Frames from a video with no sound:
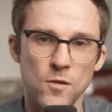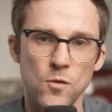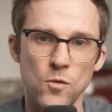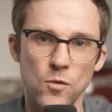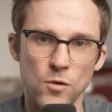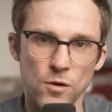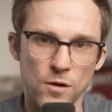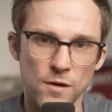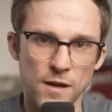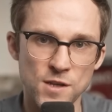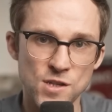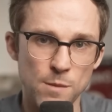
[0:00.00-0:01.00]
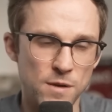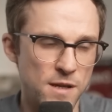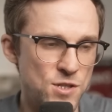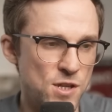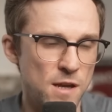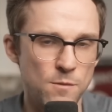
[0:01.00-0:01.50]
or a Gemini
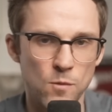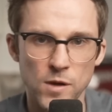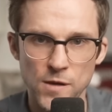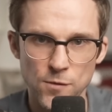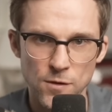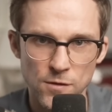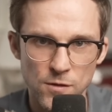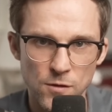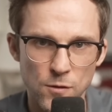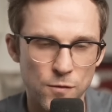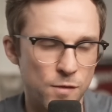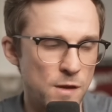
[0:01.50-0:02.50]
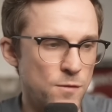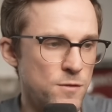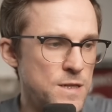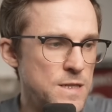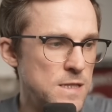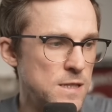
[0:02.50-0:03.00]
gem, whatever your flavor
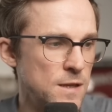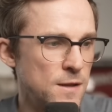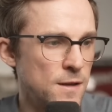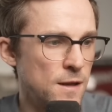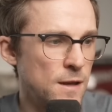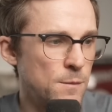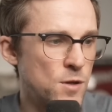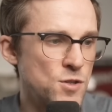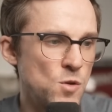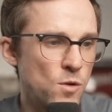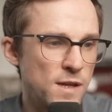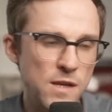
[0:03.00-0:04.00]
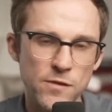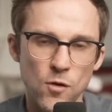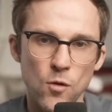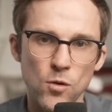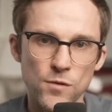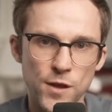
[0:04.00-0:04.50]
is, because you want to give it
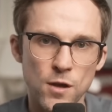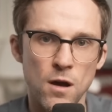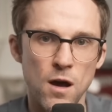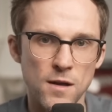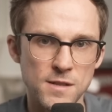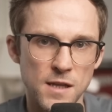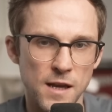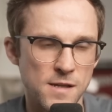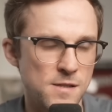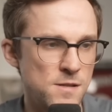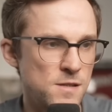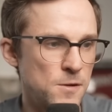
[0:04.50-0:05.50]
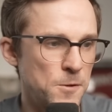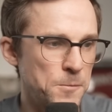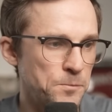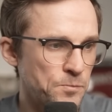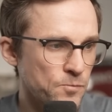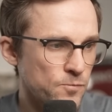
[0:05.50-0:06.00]
all of the context. And so
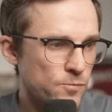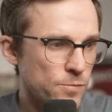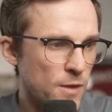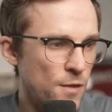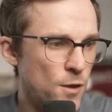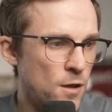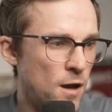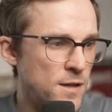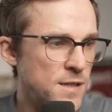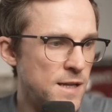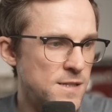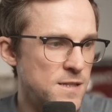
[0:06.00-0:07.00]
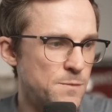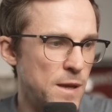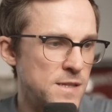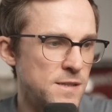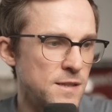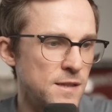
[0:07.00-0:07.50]
the context is
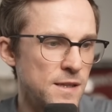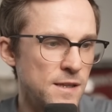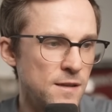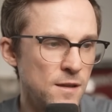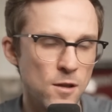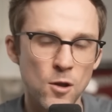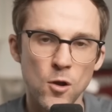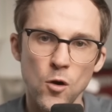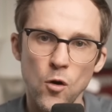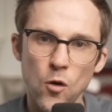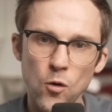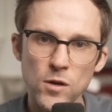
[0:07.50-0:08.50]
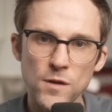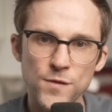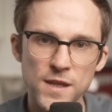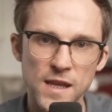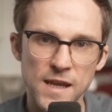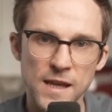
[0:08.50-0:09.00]
basically all of
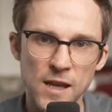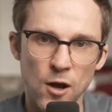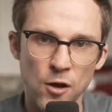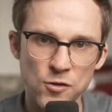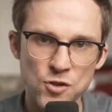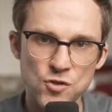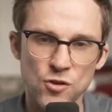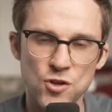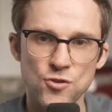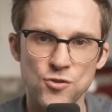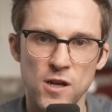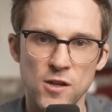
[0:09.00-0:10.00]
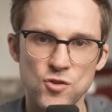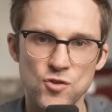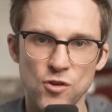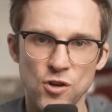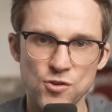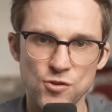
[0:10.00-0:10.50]
the unstructured and
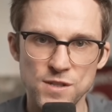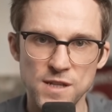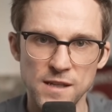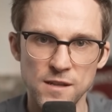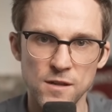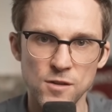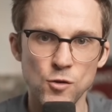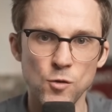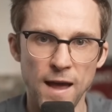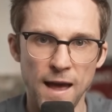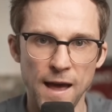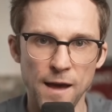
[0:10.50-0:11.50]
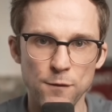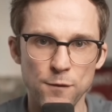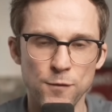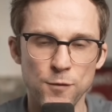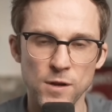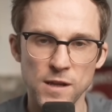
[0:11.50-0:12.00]
structured data you have
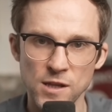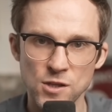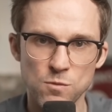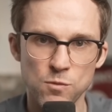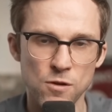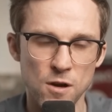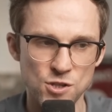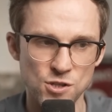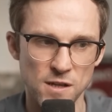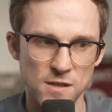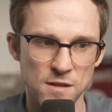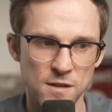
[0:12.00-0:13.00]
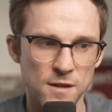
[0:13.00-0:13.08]
for each project.